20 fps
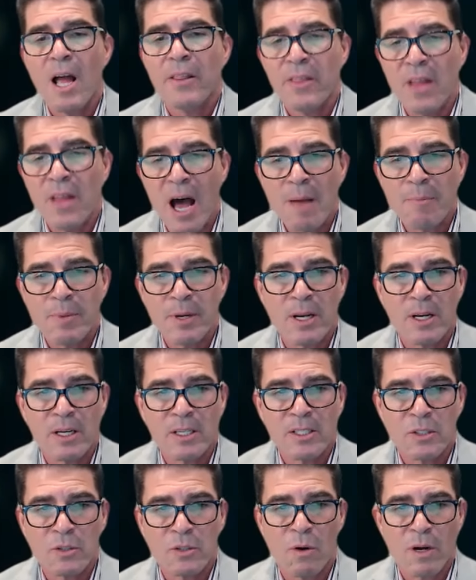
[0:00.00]
not
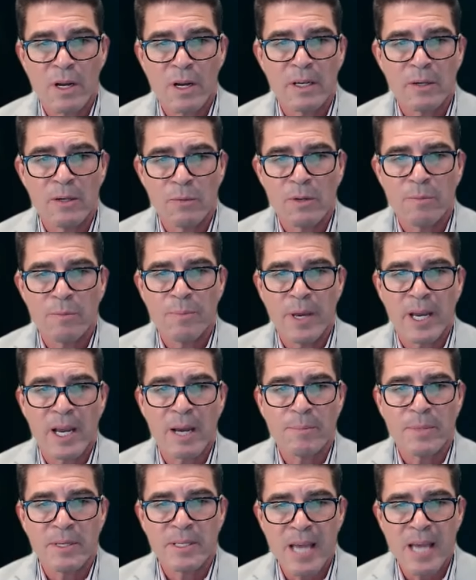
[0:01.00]
because Sorokin would
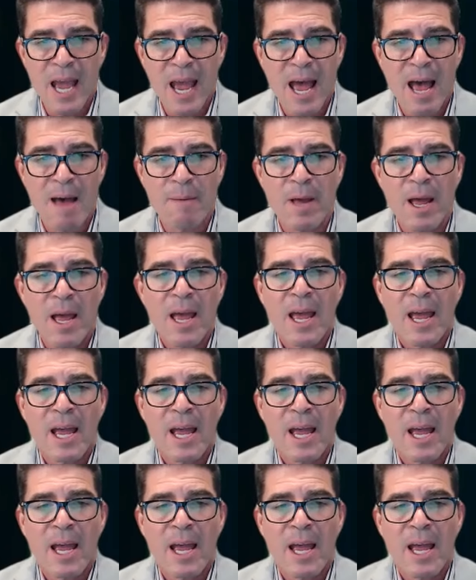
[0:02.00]
pick up the tab.